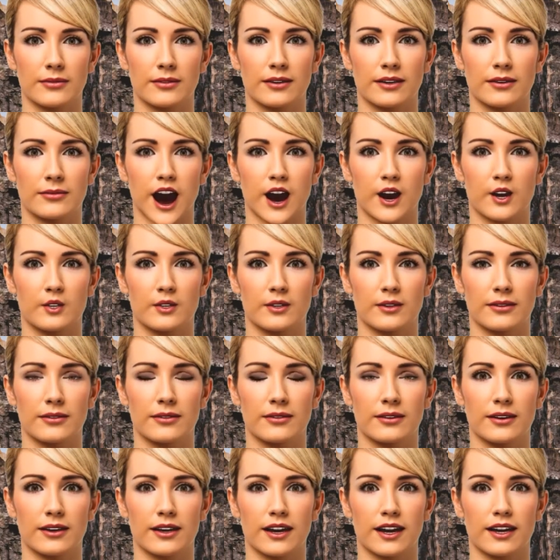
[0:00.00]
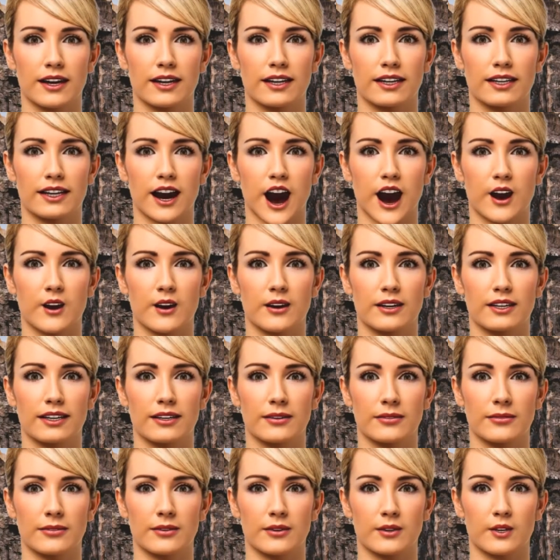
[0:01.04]
cash,
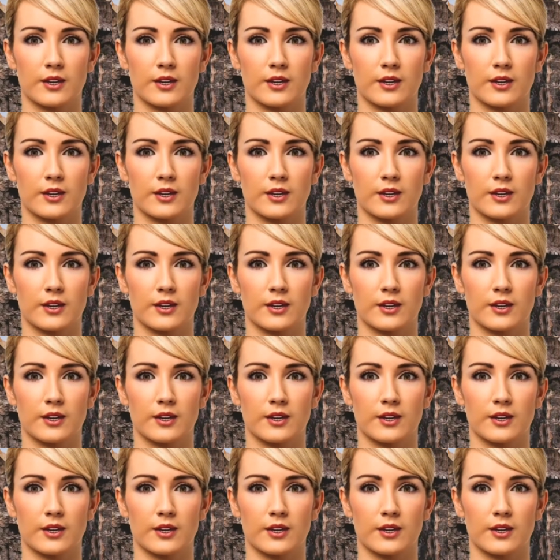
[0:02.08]
cashless,